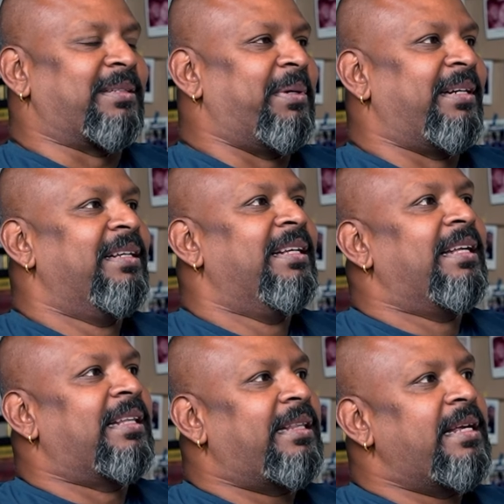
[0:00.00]
But
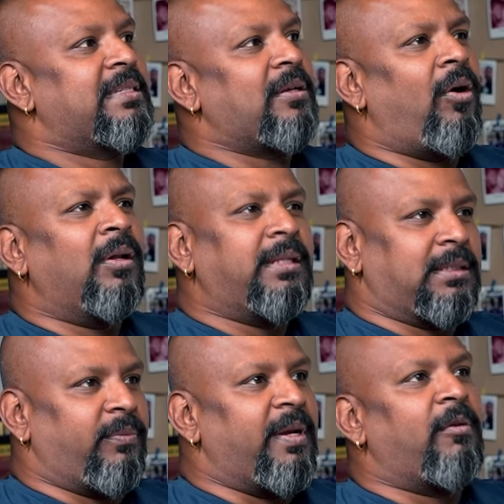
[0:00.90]
the thing is, all
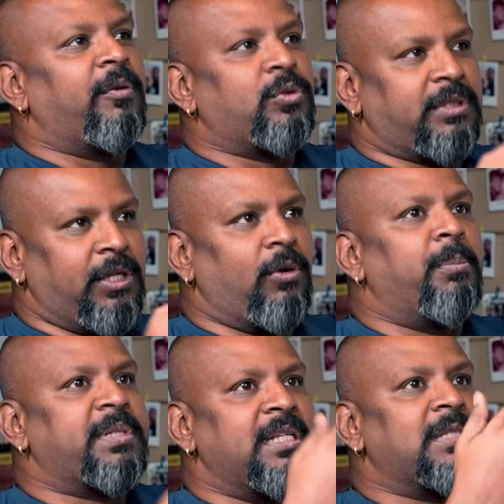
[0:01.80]
this, whenever you see your
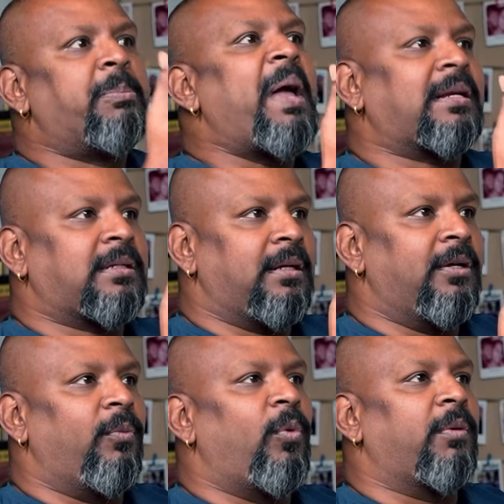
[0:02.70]
business packed,
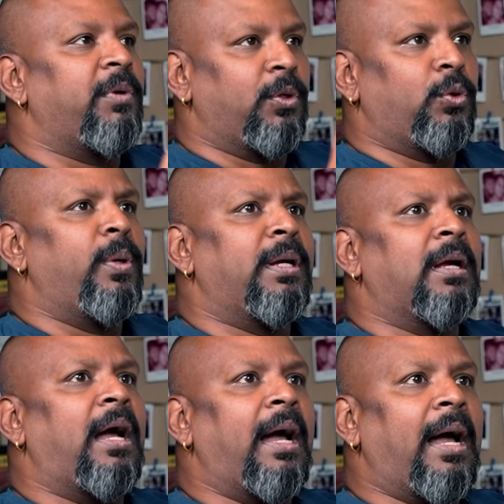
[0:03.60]
whatever you're doing,
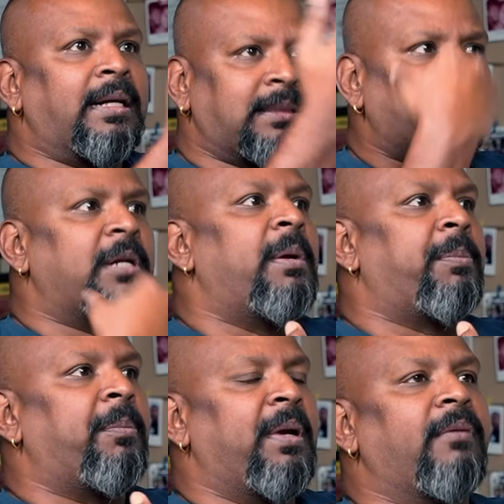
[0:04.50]
accepted by
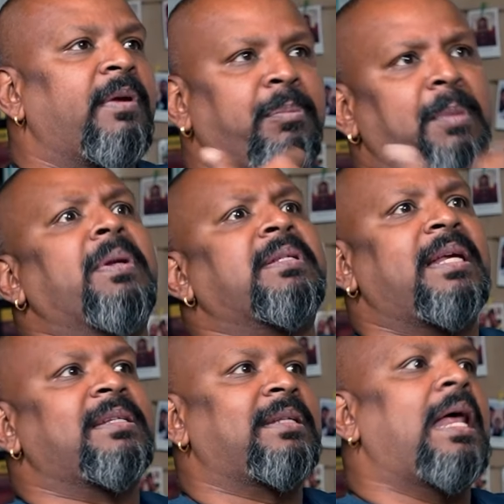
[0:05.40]
people, like when people
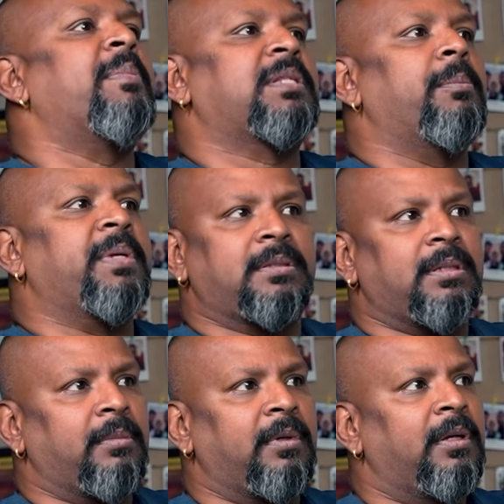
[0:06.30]
say Slam is the best
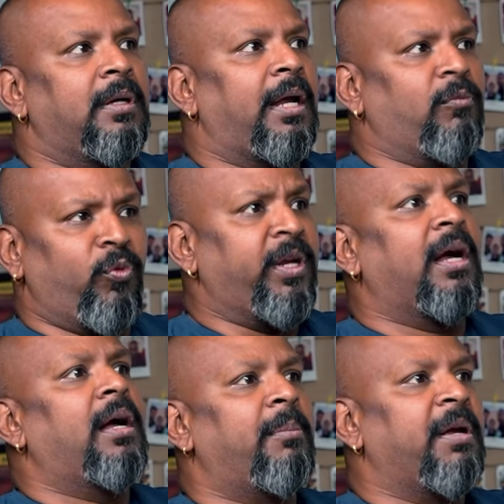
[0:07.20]
gym, and we
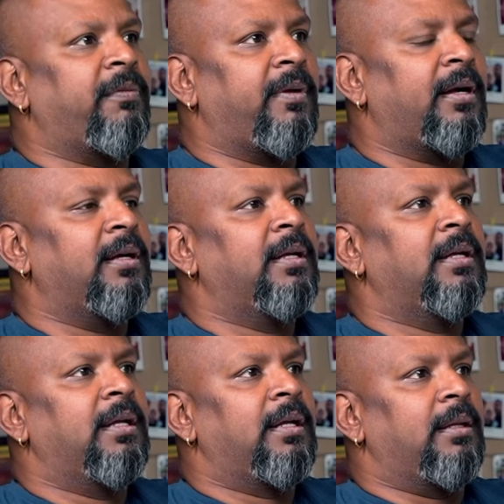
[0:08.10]
are by far
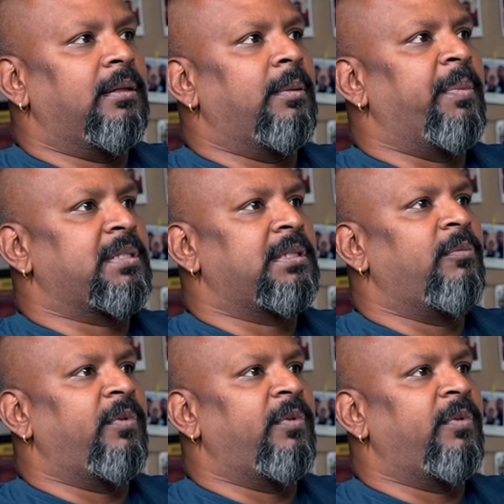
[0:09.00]
the best gym.